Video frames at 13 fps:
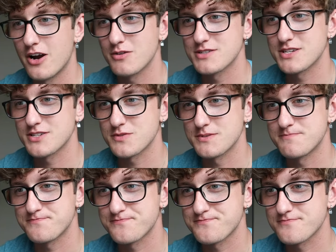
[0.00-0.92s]
right, what's this one?
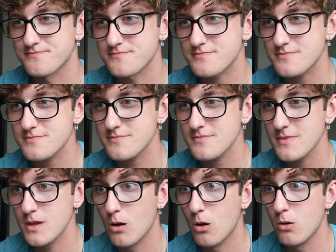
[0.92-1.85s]

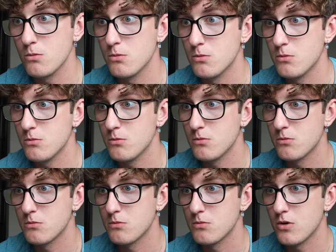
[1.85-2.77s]
Oh.
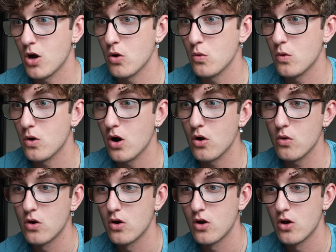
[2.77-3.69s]
Oh,
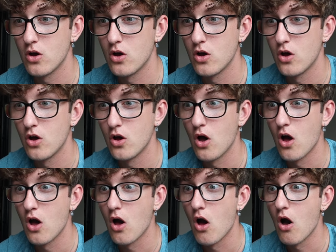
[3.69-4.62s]
oh. God
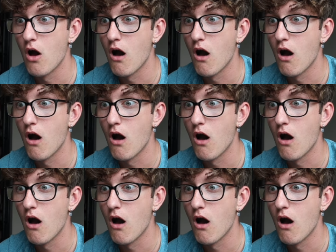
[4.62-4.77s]
damn it.